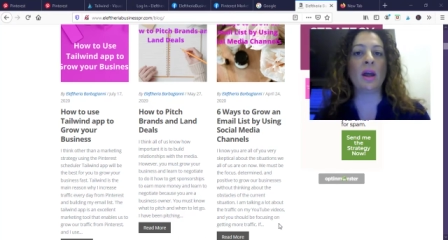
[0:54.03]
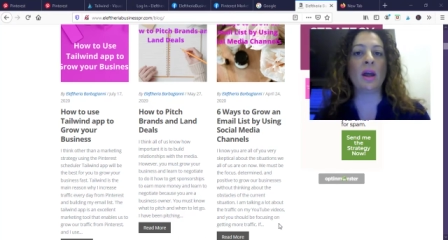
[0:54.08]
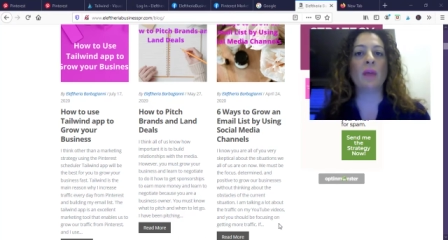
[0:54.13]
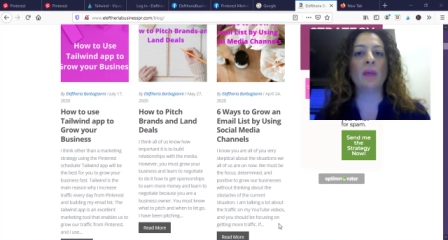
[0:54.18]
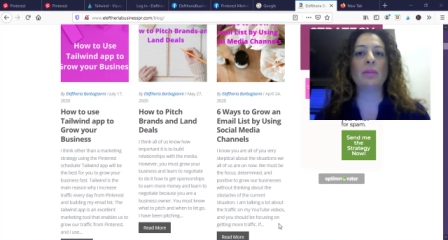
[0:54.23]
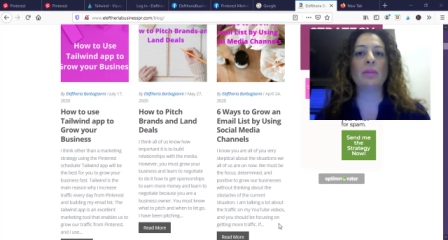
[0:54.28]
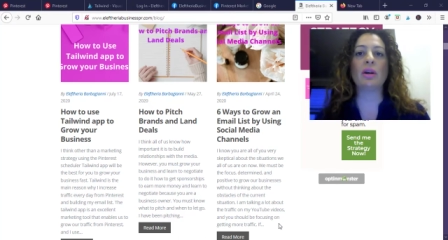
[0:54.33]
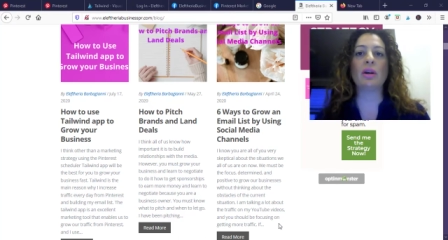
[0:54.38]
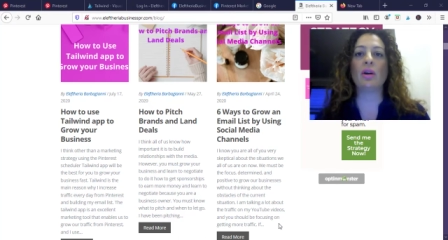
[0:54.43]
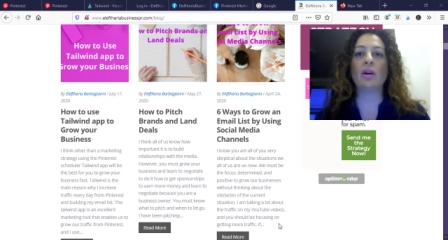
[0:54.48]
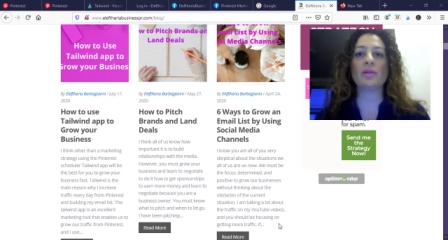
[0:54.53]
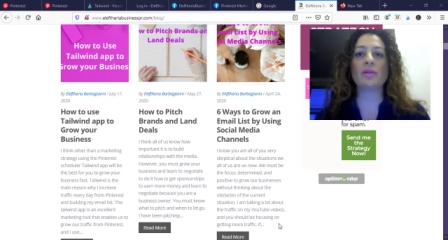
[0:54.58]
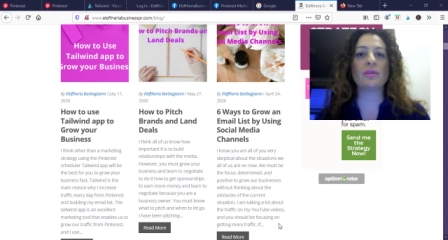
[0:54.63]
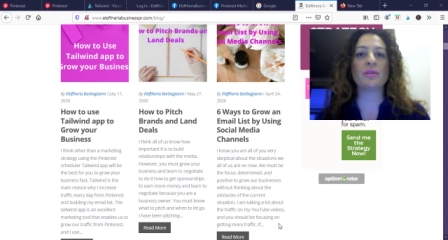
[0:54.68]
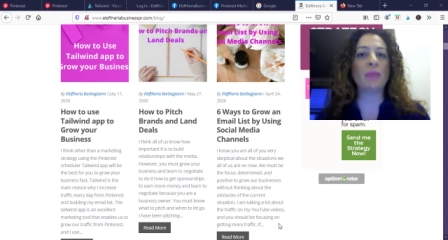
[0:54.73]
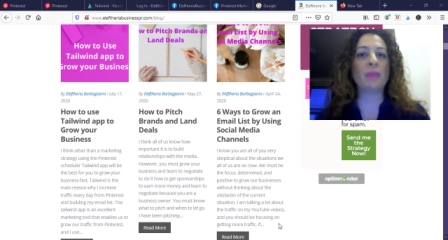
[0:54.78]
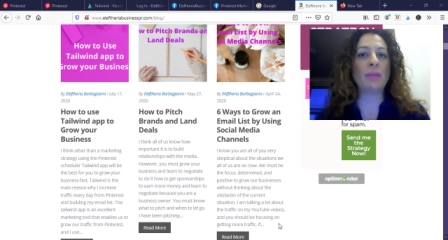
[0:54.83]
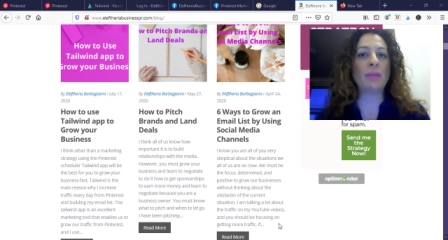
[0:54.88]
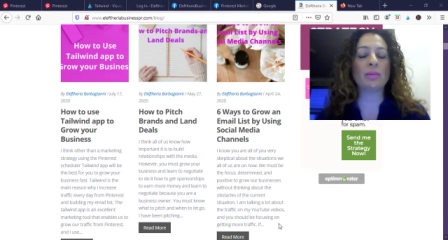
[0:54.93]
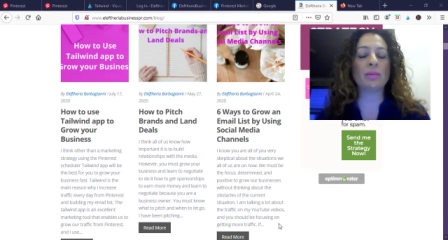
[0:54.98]

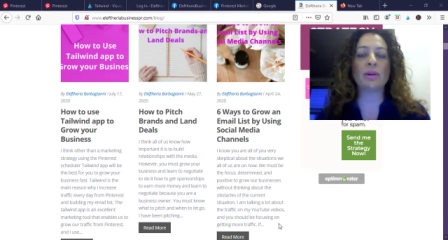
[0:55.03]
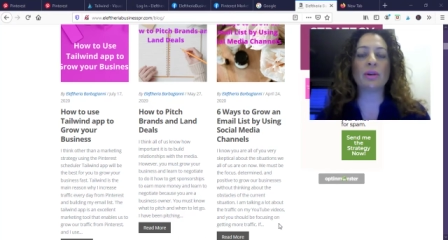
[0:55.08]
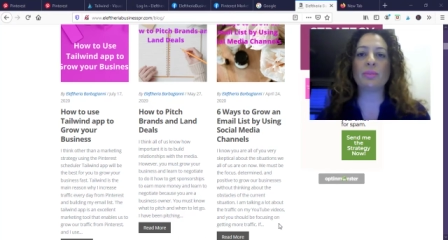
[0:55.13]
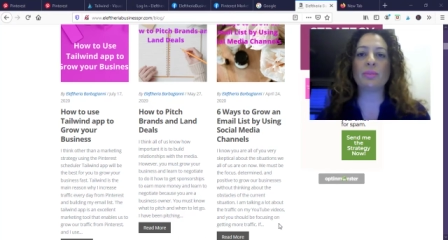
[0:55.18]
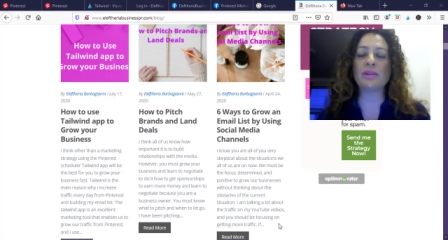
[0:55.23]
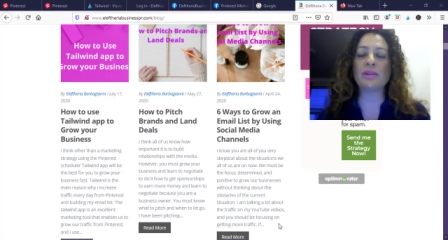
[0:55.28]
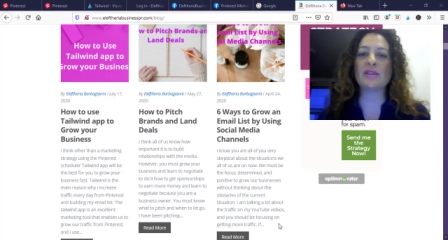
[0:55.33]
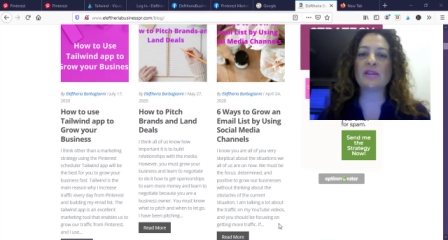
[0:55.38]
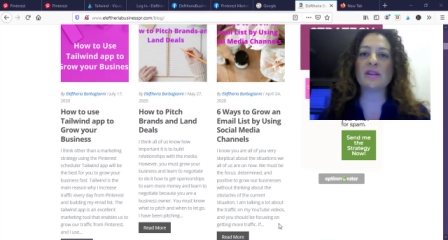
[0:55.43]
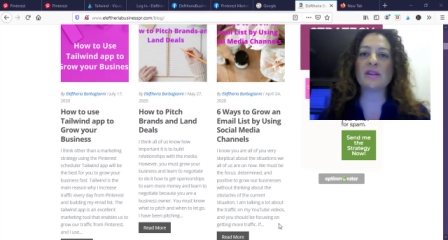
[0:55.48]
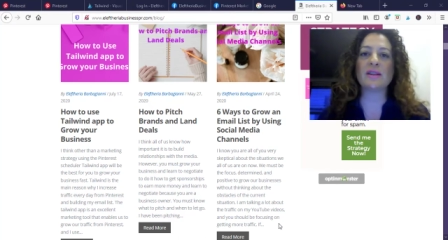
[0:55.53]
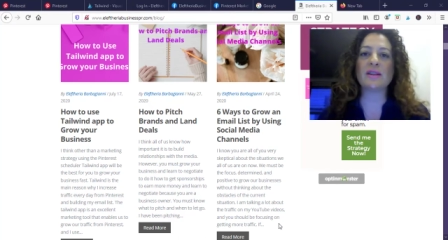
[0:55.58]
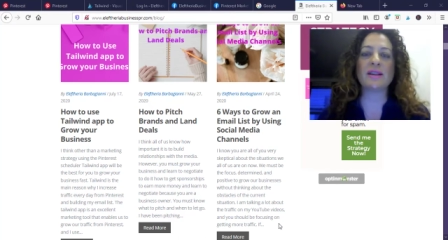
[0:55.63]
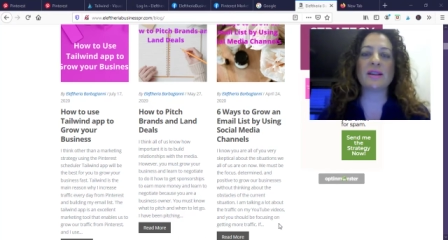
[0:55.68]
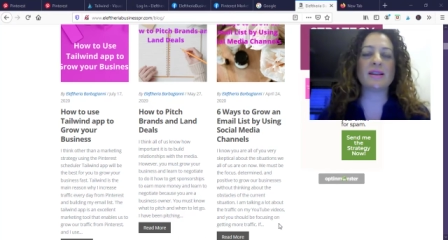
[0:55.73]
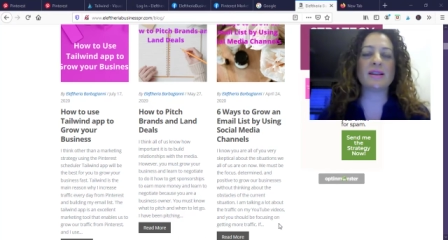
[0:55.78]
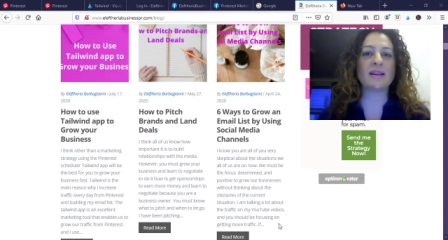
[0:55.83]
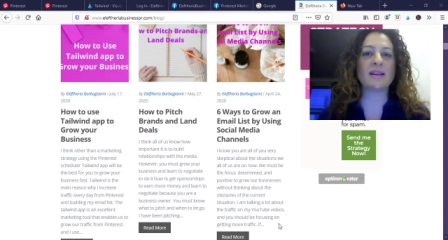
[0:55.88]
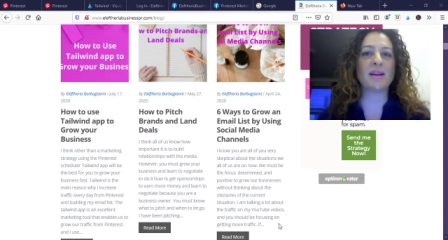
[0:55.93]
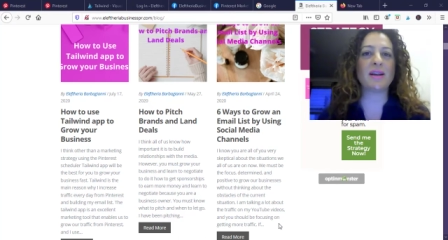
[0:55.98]
Because remember, business
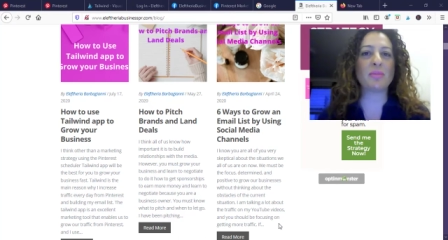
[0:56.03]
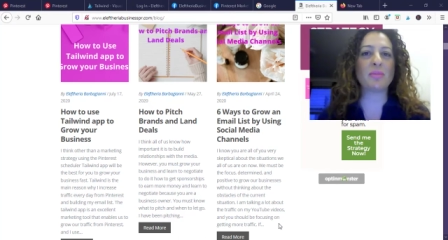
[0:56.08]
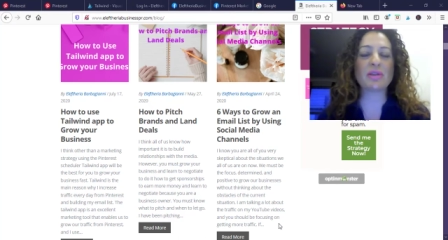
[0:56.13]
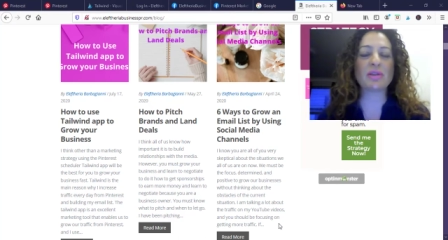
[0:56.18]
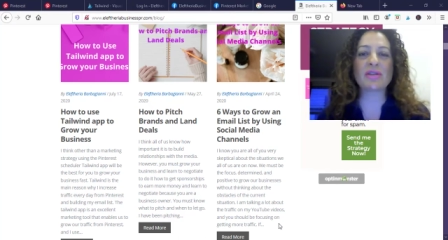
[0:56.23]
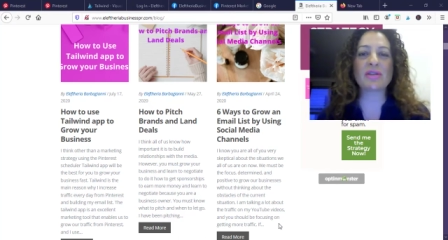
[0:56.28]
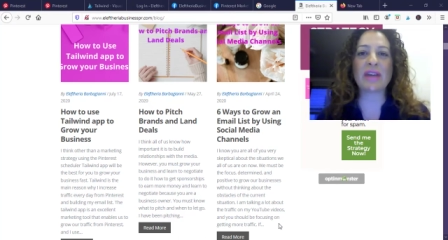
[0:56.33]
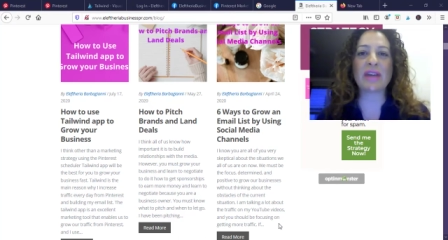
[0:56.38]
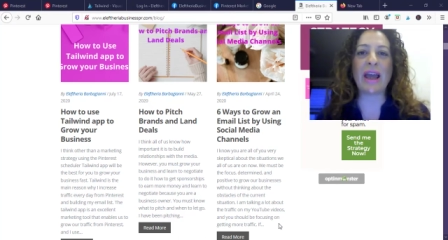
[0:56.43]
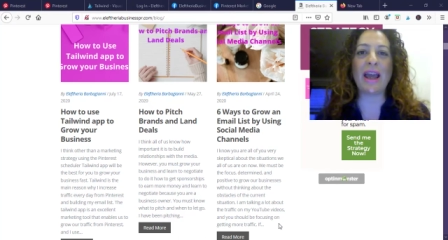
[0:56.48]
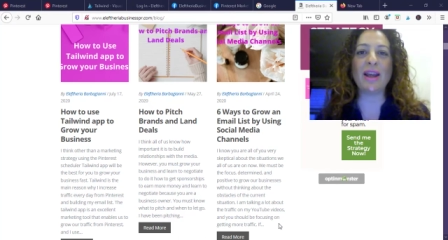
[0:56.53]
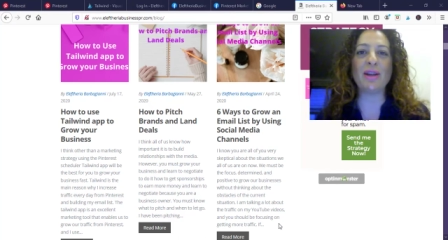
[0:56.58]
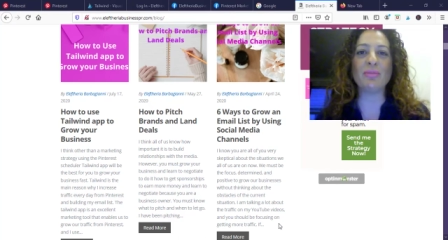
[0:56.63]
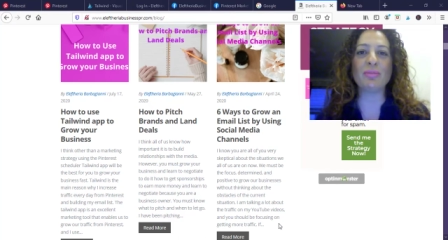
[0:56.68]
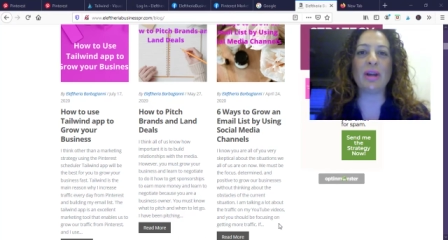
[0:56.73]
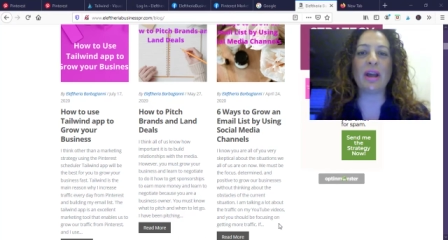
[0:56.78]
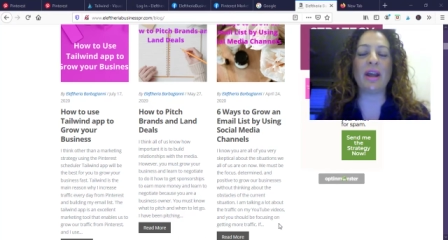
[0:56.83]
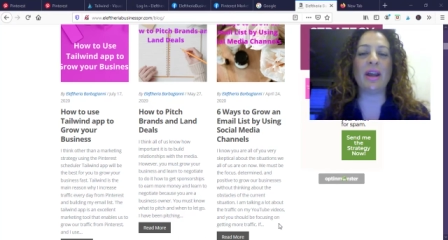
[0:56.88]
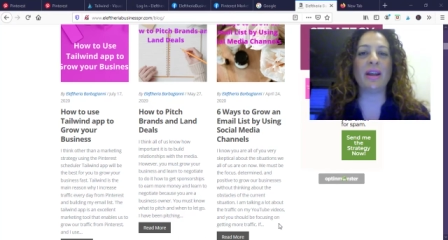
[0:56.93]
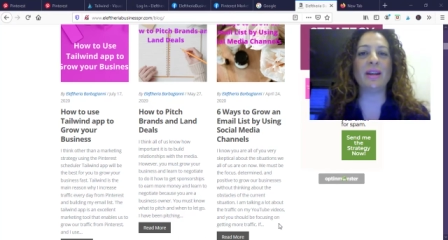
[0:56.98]
is a numbers
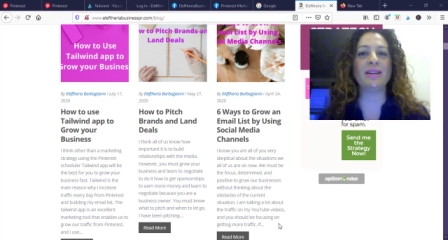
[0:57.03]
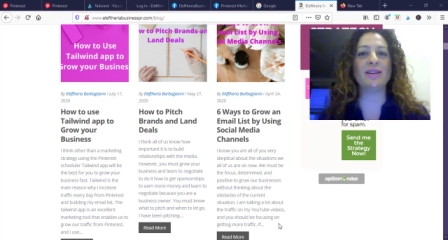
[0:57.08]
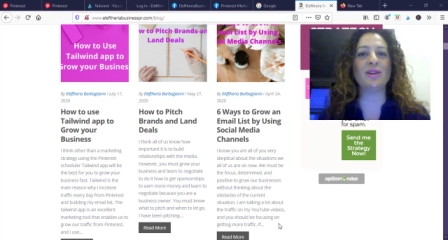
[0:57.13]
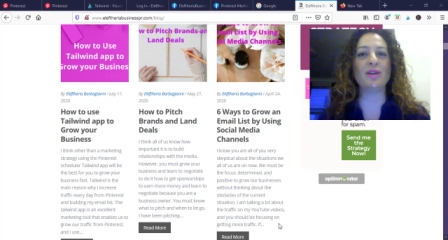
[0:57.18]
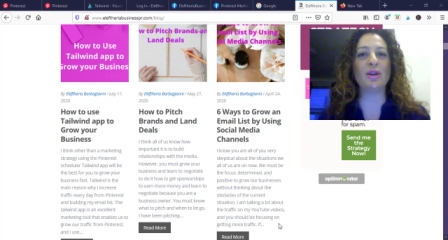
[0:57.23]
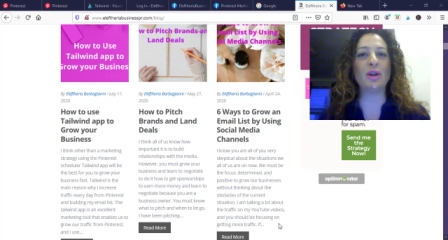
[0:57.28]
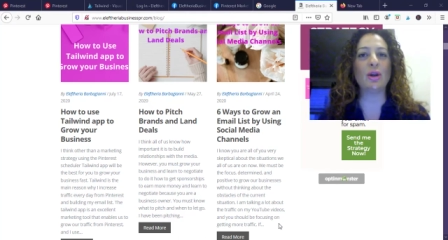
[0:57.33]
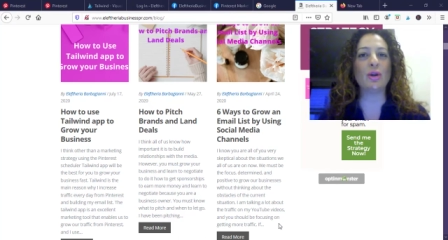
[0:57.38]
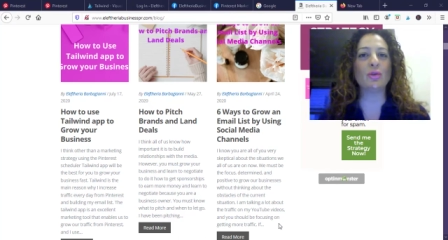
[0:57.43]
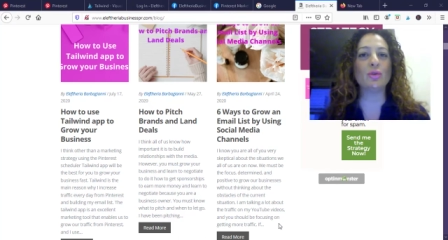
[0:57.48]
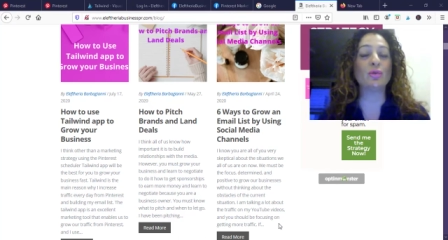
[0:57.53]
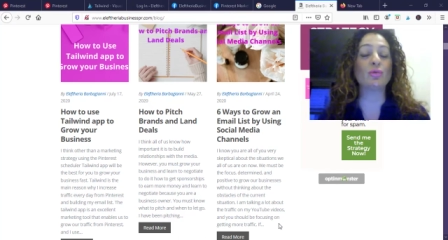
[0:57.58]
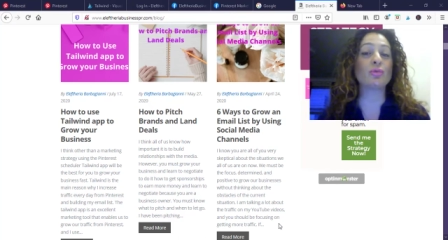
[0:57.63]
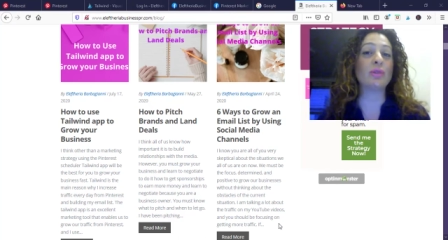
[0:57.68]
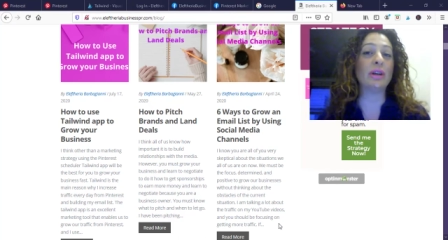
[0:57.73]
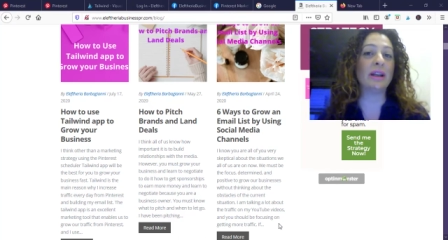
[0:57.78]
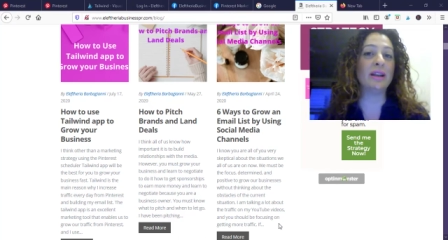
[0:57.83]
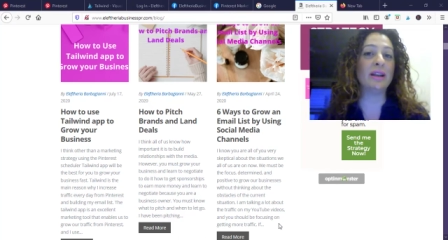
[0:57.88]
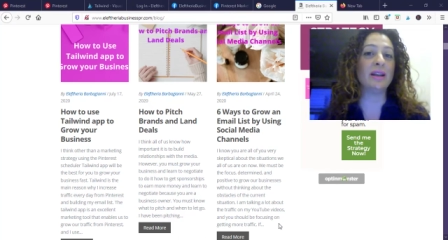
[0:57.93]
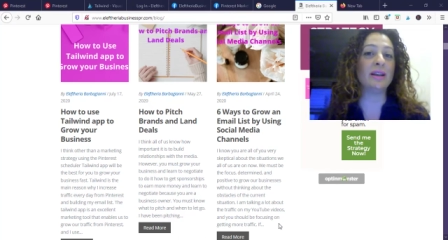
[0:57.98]
game and you
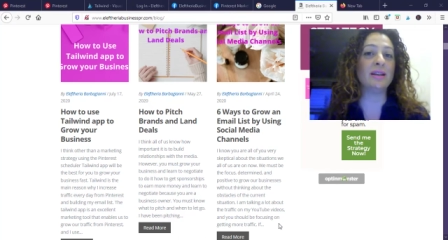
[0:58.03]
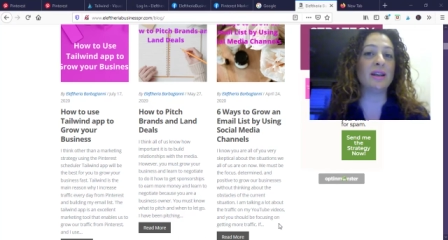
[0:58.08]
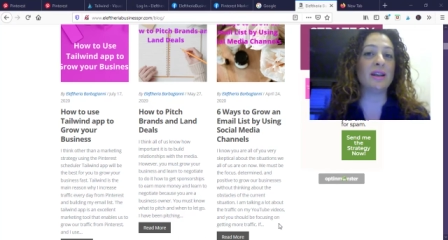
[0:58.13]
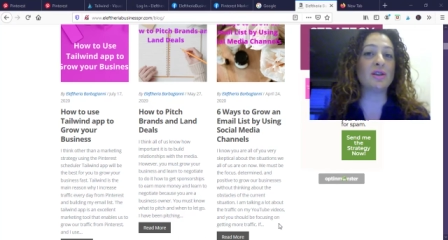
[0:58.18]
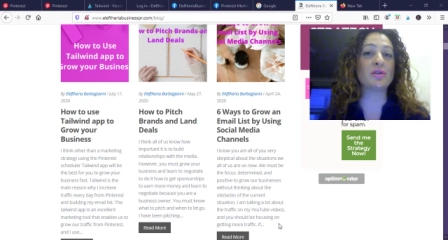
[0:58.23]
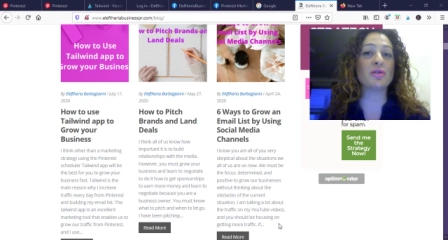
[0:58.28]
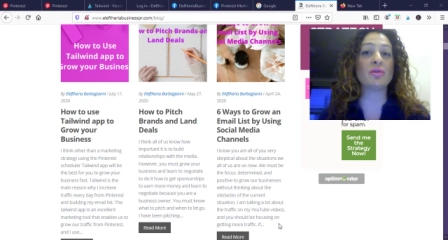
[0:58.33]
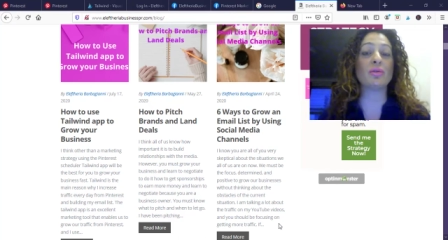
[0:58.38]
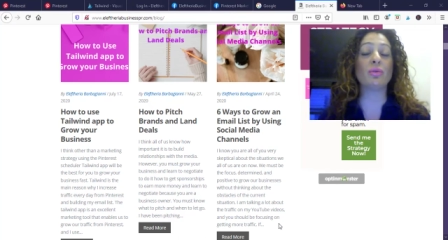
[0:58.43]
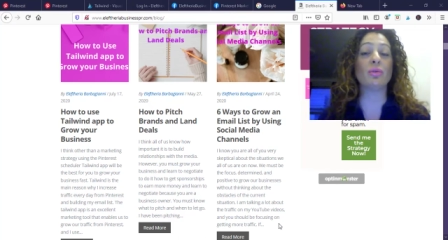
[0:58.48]
really need